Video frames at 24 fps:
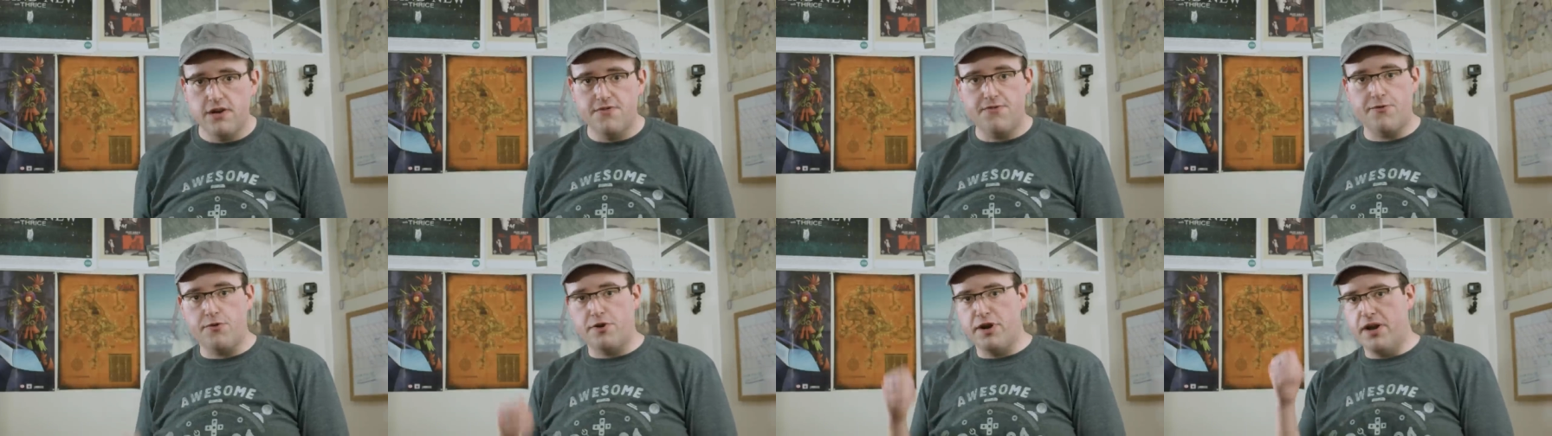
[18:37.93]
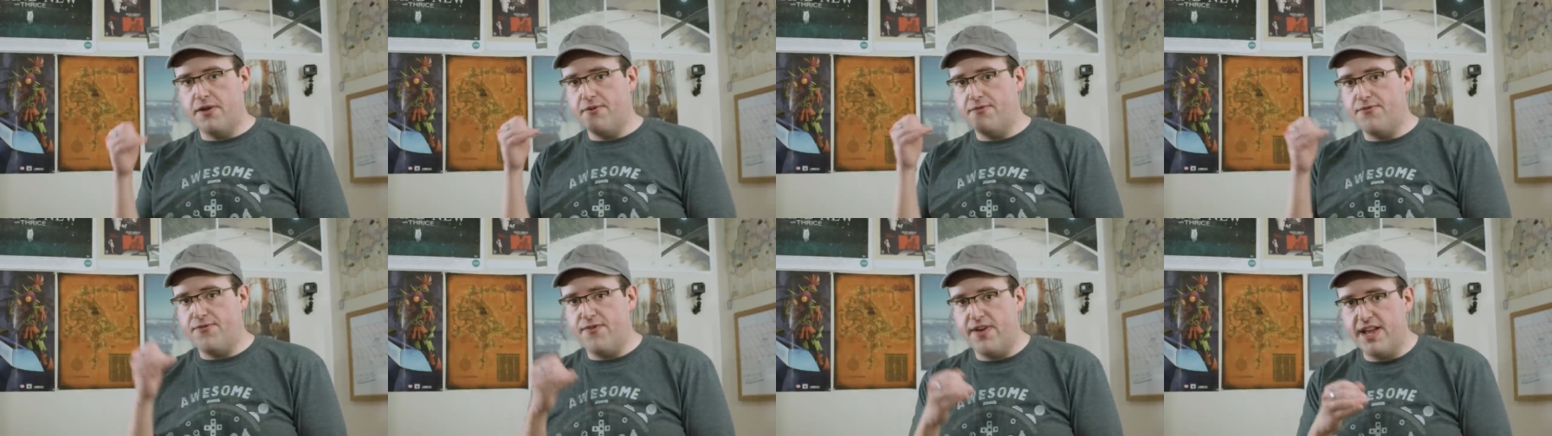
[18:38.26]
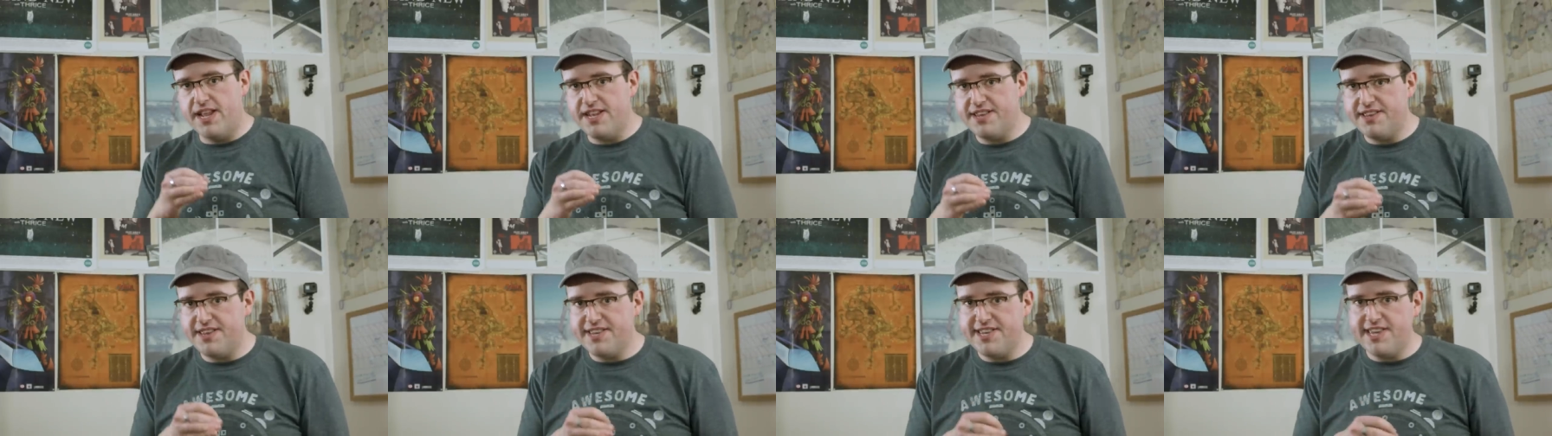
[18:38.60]
For an
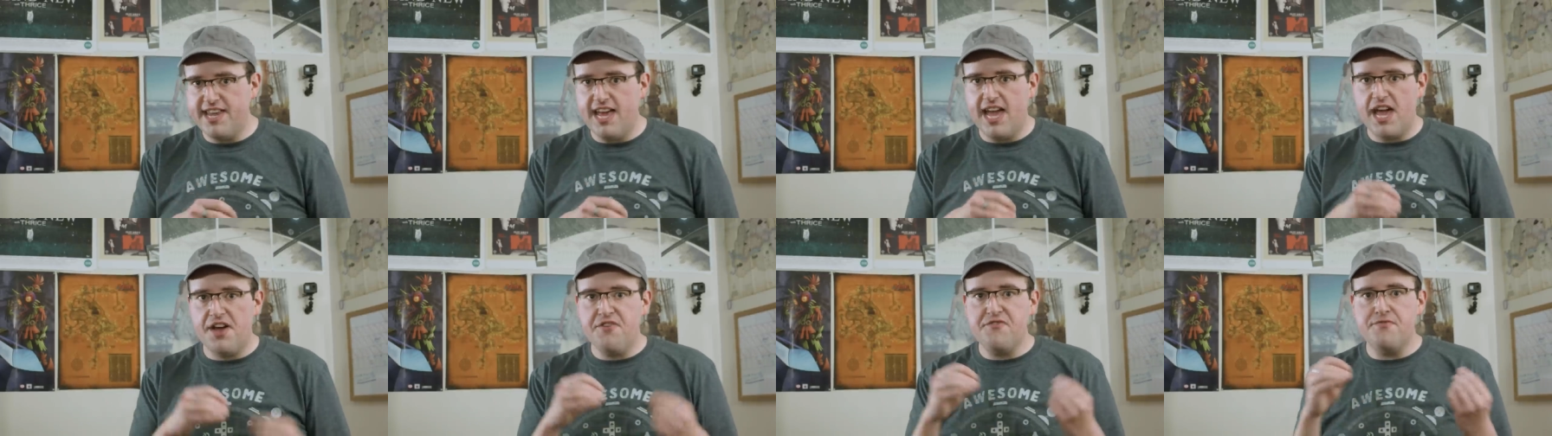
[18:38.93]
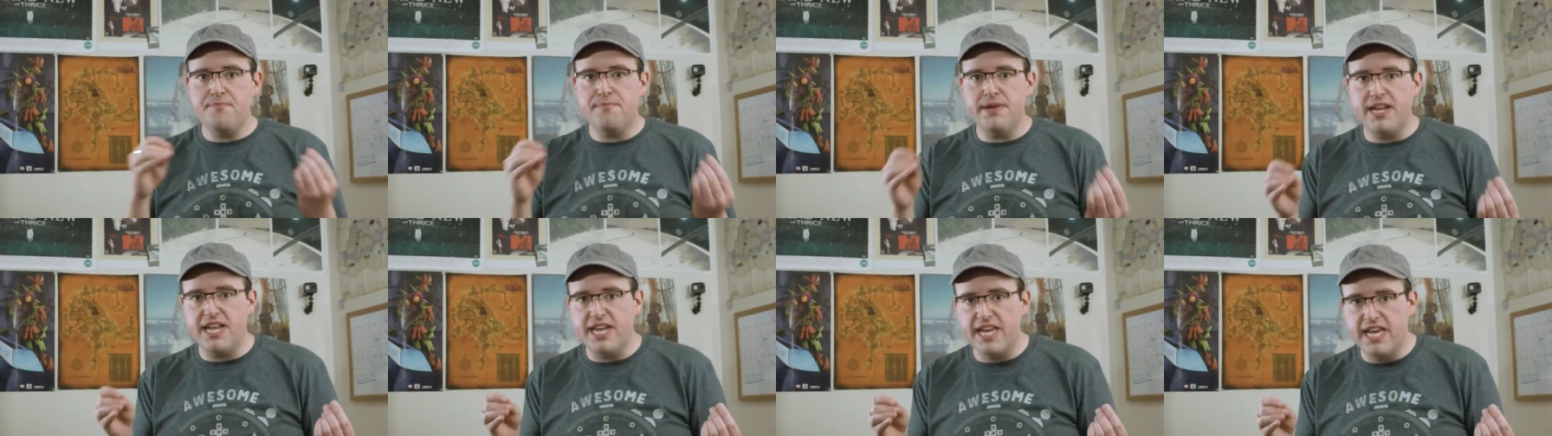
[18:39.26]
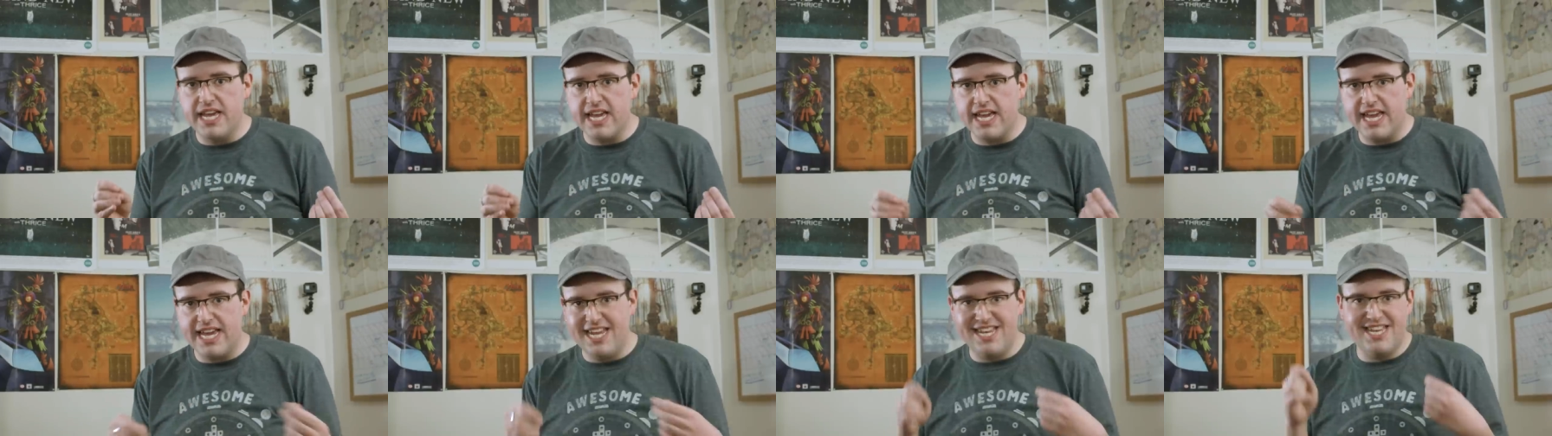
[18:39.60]
event to have
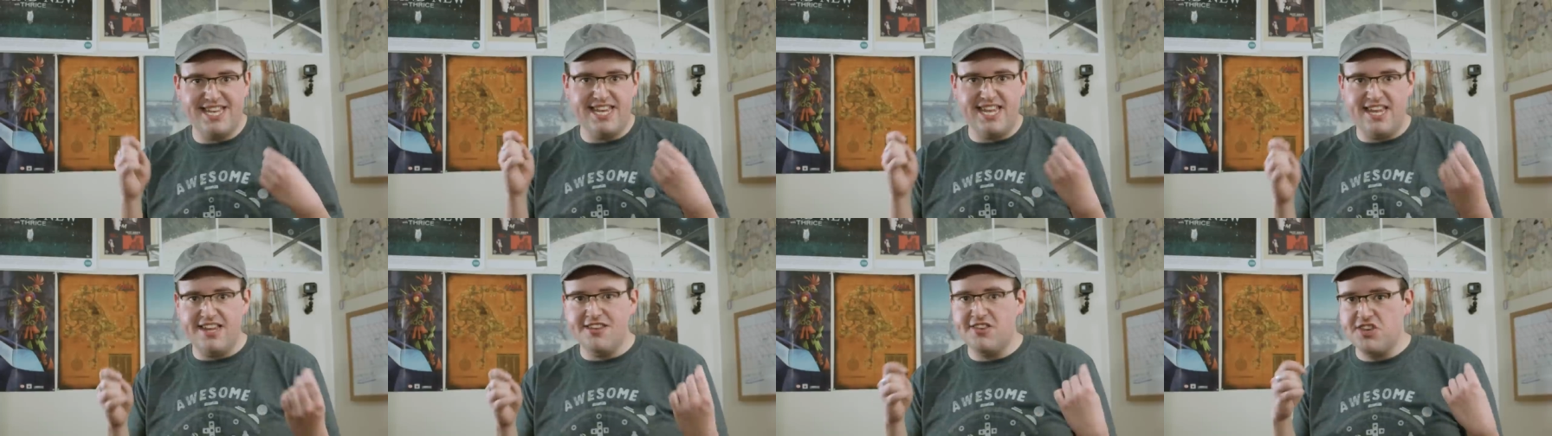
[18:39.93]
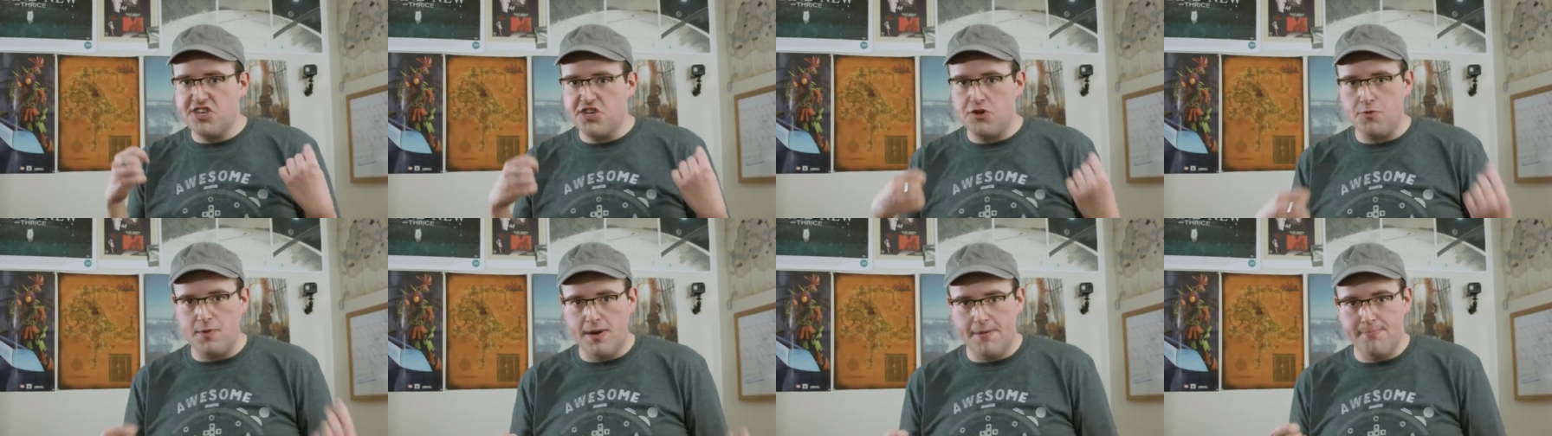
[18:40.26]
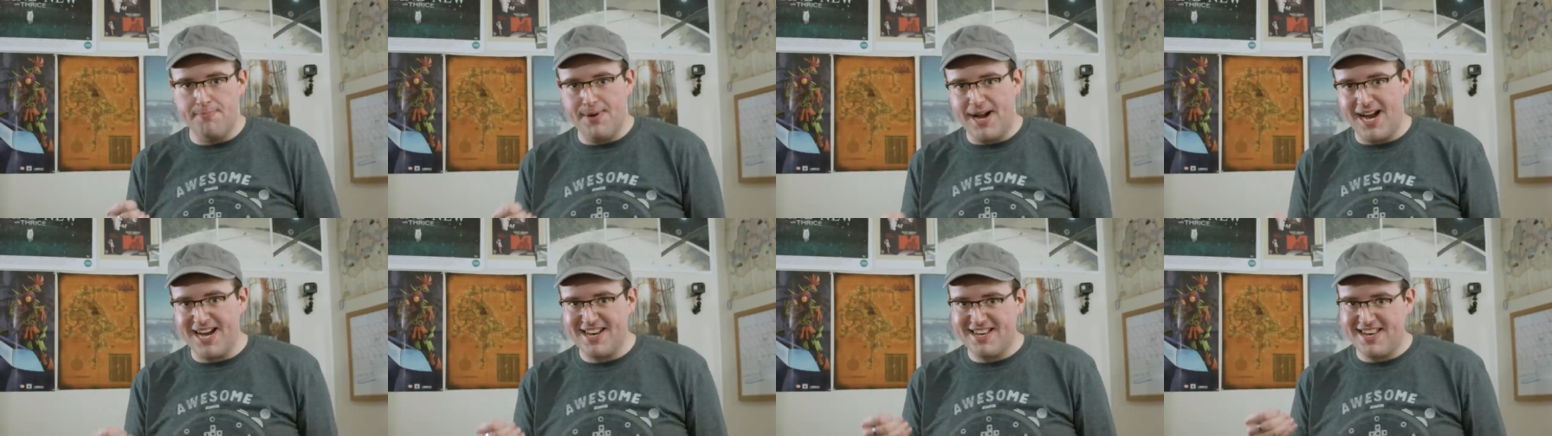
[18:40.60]
meaning, it needs to
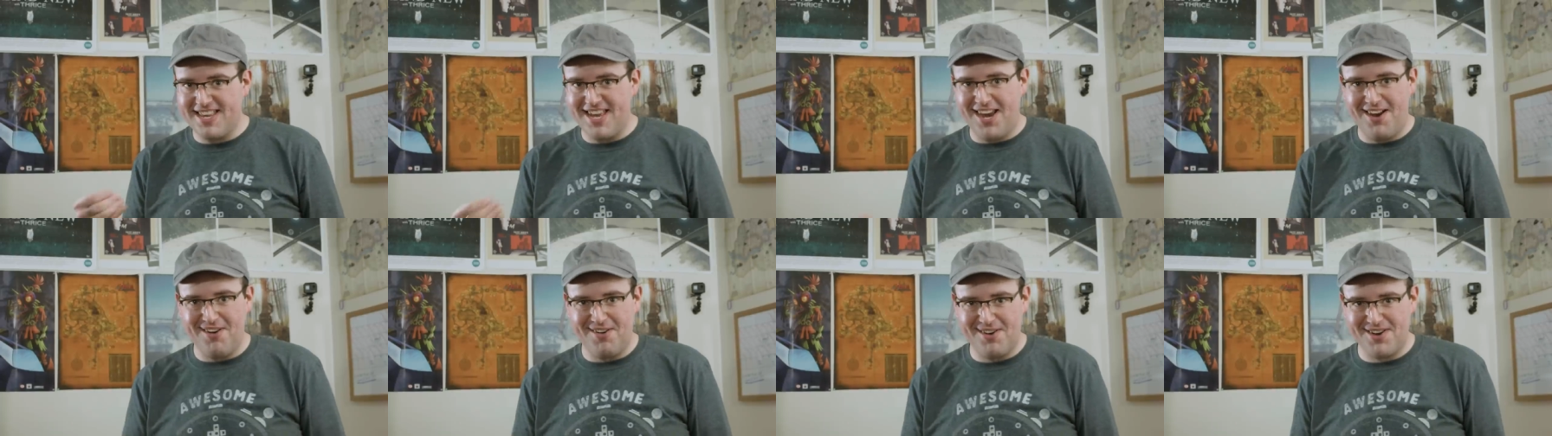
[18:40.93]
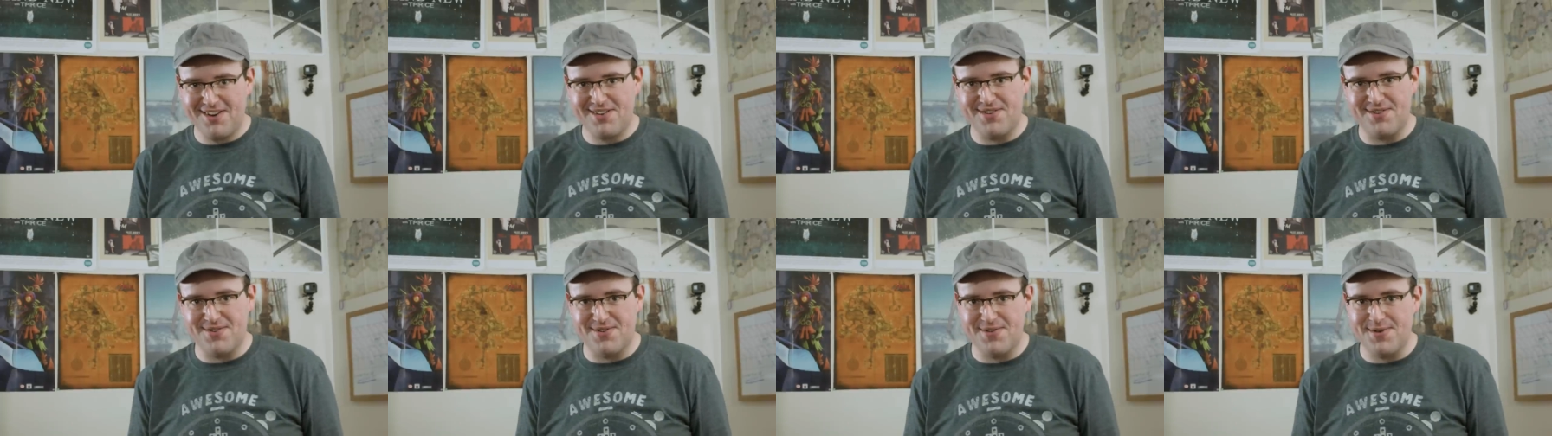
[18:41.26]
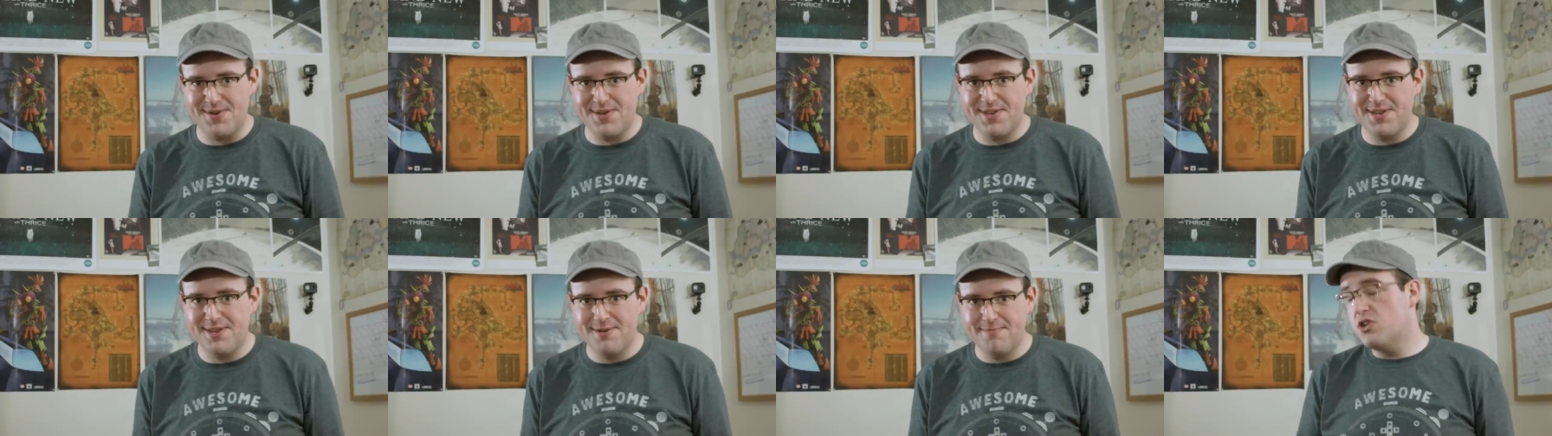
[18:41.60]
impact
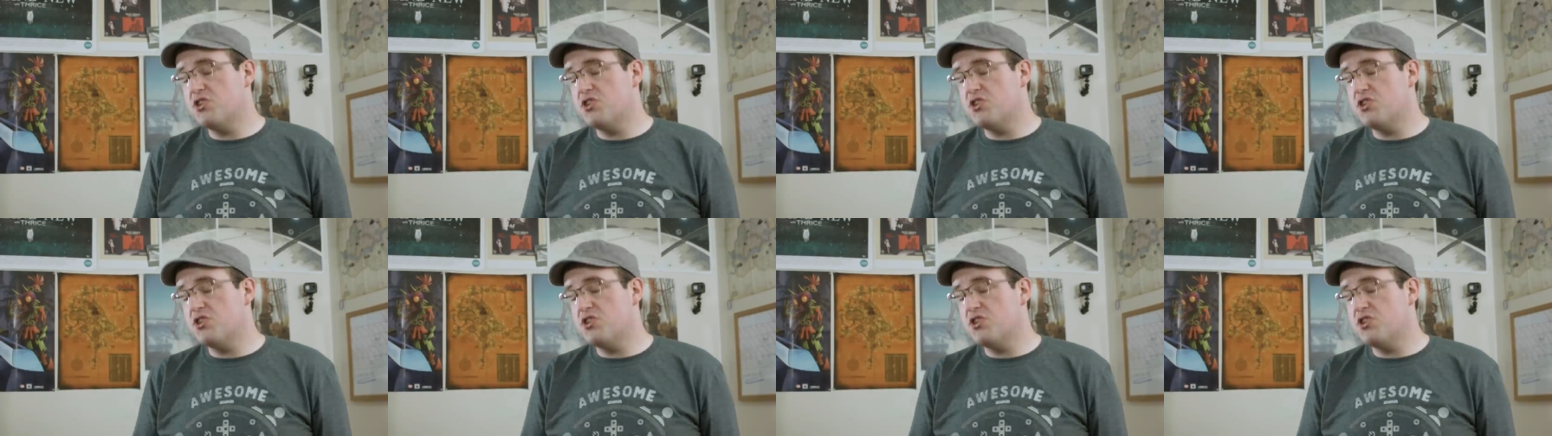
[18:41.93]
characters.